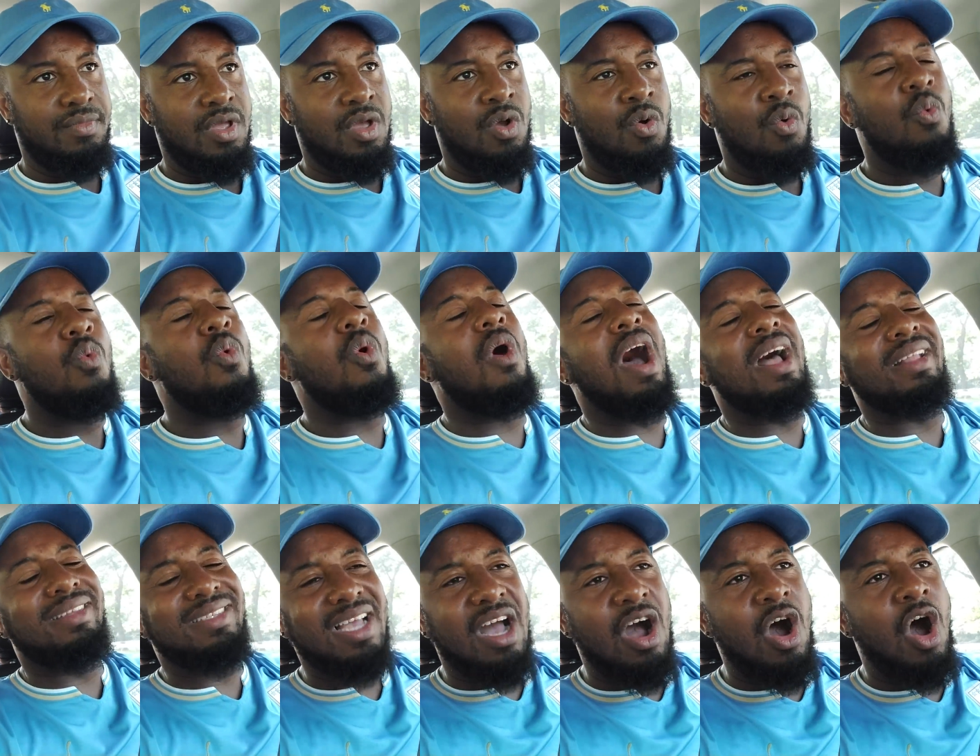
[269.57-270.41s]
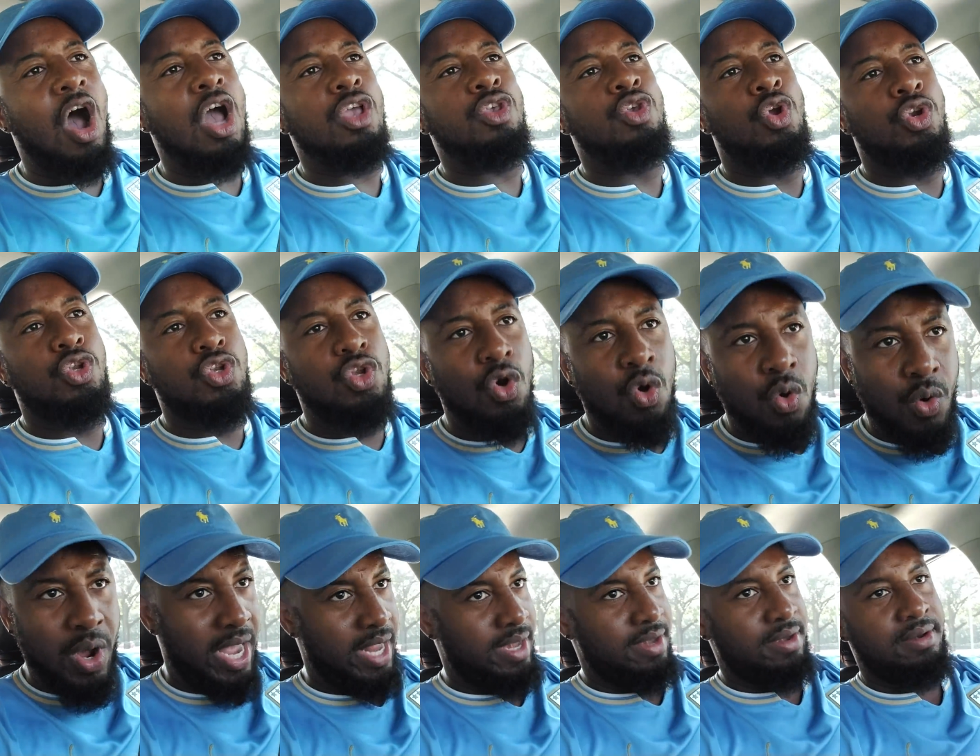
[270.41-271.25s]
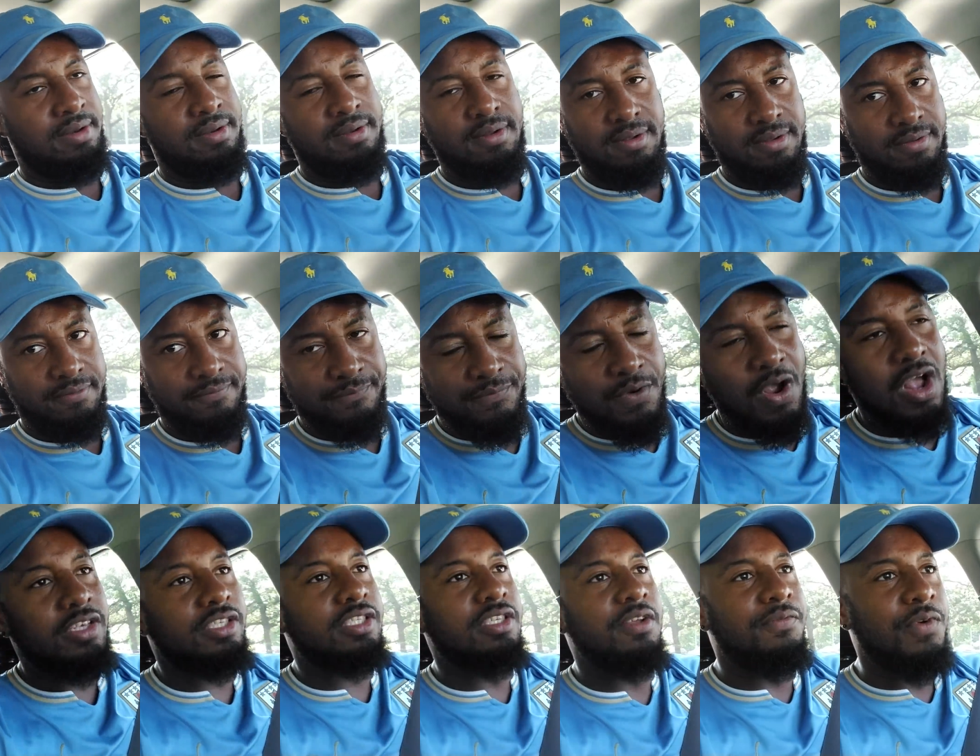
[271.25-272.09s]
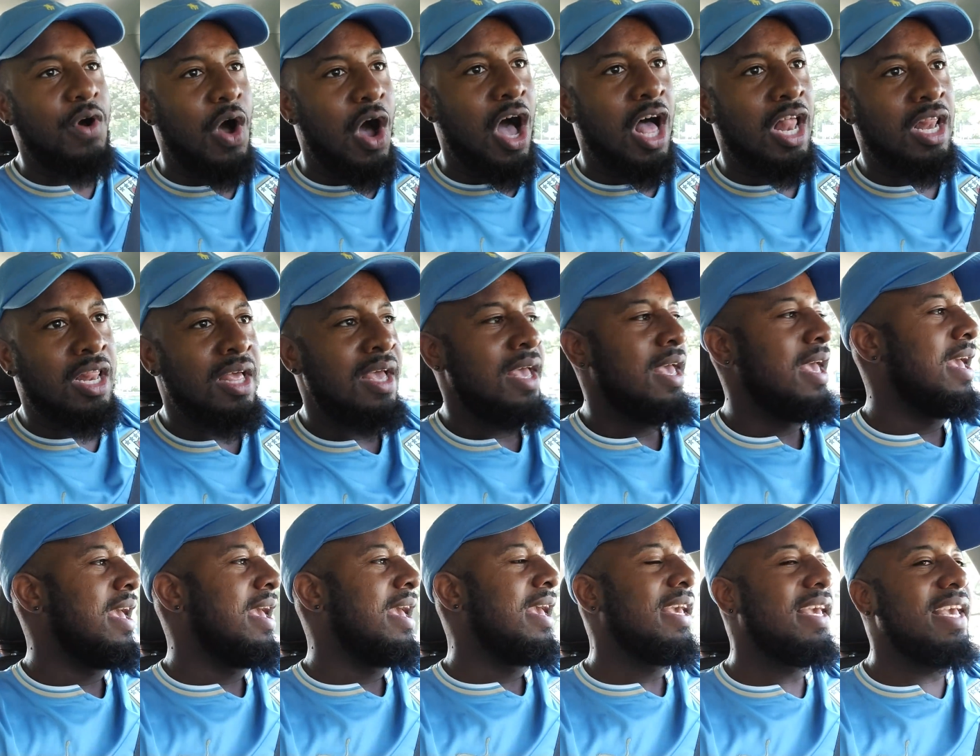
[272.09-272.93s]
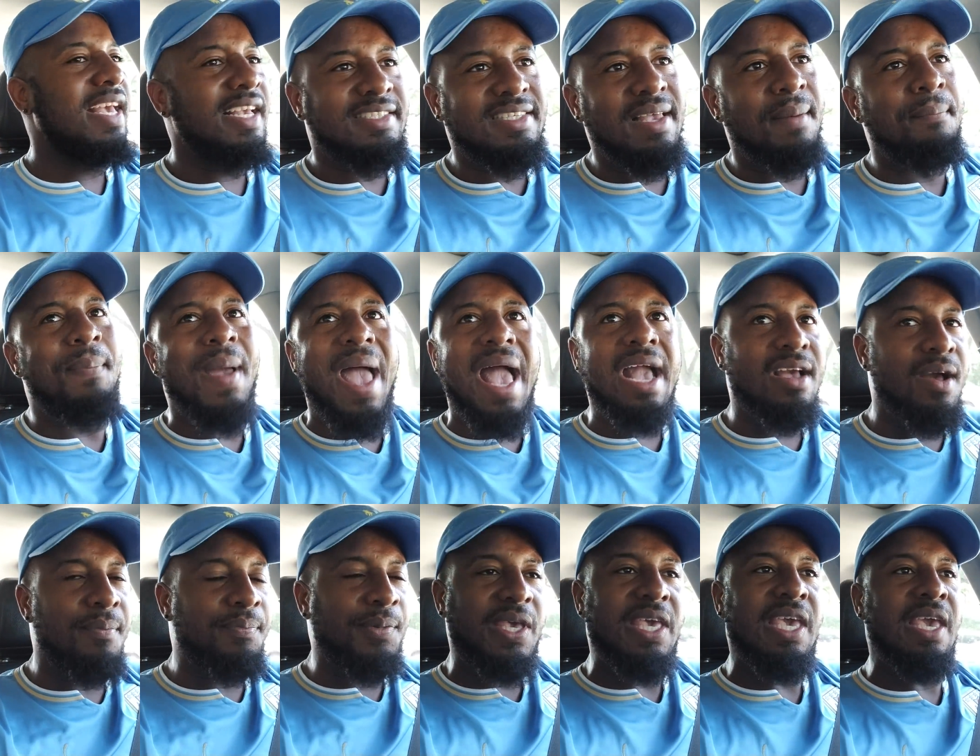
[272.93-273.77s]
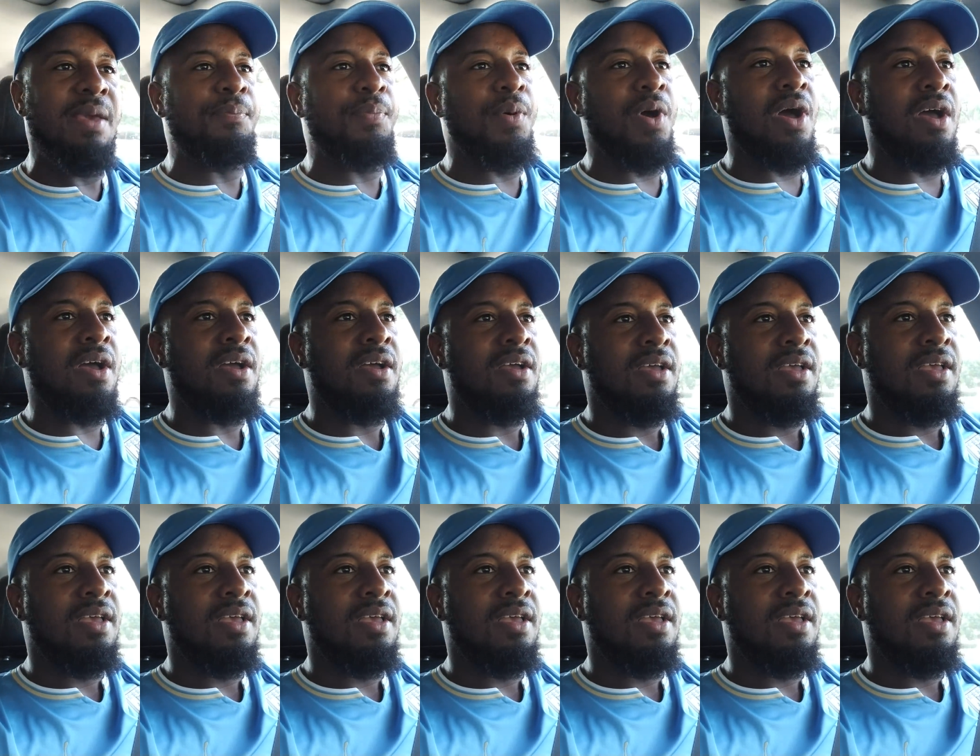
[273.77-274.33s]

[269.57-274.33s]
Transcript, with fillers: What are you doing? First of all, he's a backup keeper.